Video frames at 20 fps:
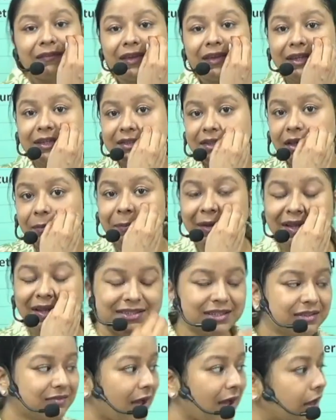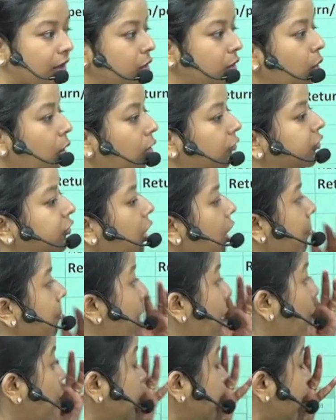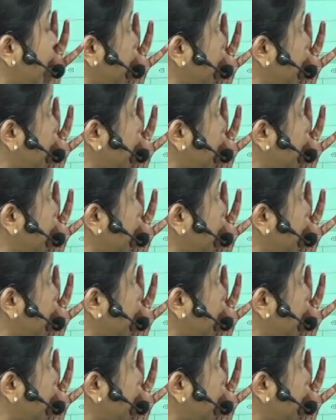is the present value of the amount that you